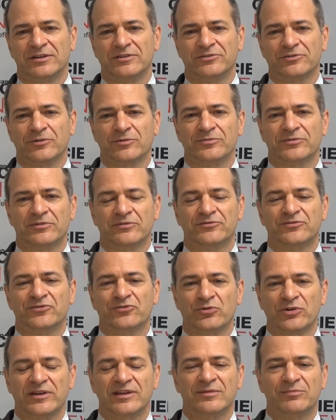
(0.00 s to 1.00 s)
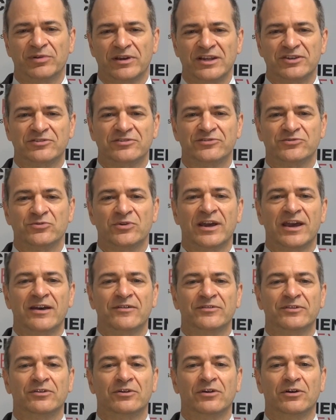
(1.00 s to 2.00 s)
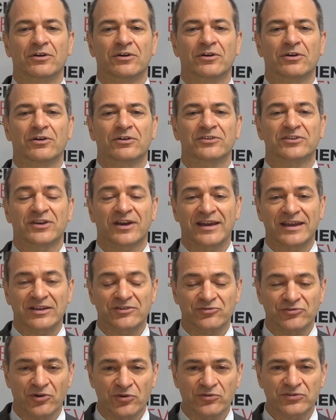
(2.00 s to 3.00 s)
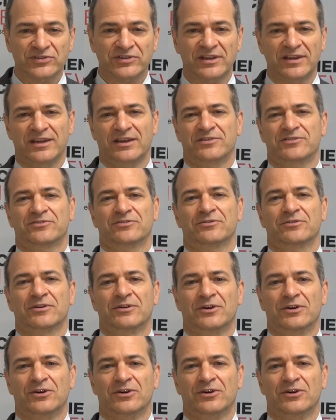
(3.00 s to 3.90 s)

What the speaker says: in terms of treating patients who haven't diagnosed cancer.